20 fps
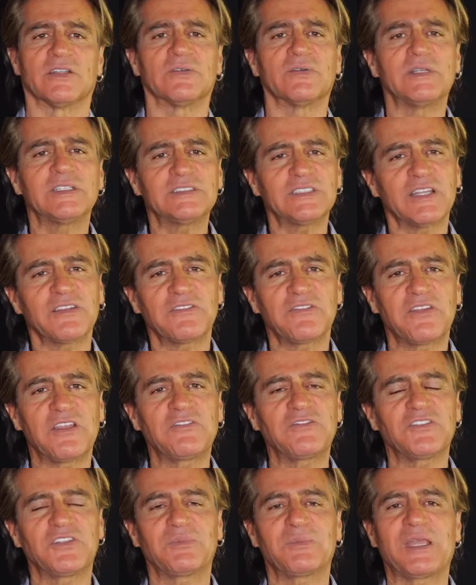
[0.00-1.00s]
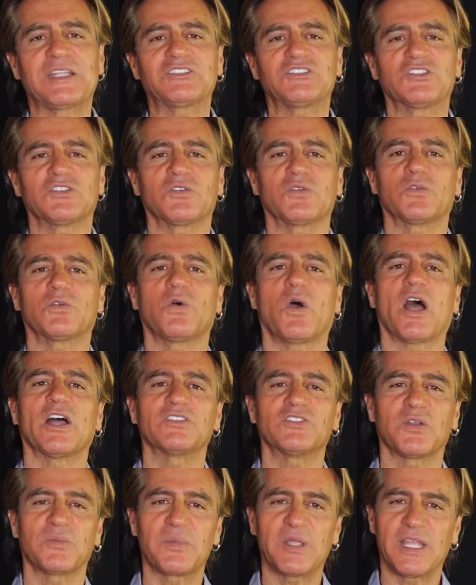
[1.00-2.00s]
The reason Fifth Dimensional
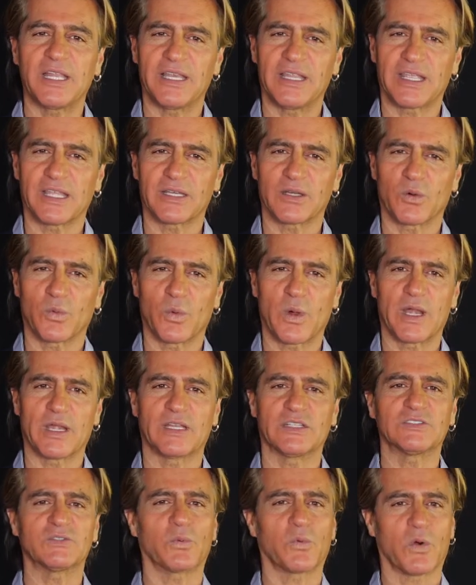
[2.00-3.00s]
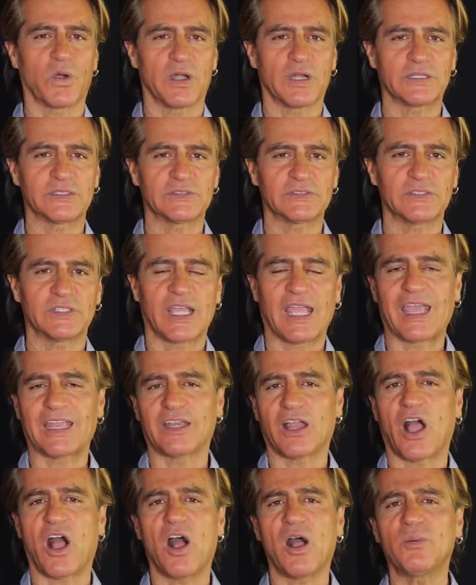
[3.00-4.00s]
Quantum Healing and Awareness works and
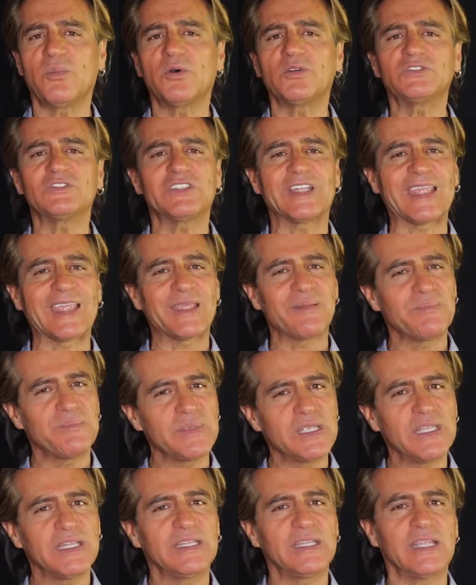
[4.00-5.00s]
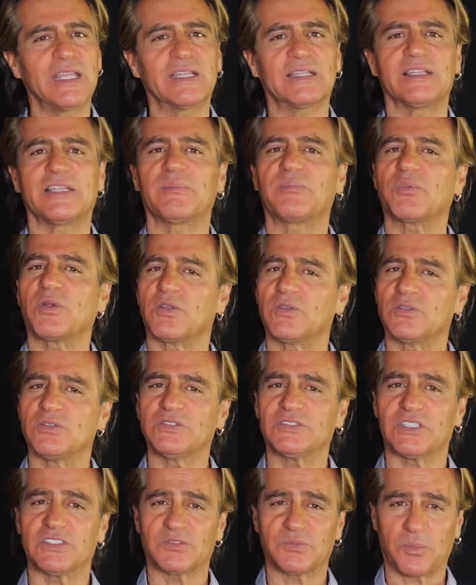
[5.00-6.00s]
almost immediately
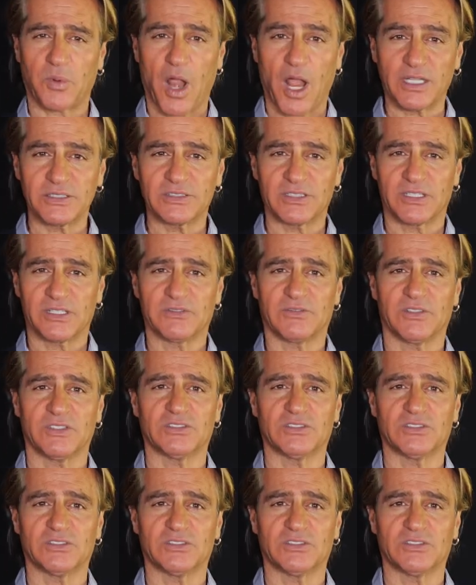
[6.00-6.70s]
produces positive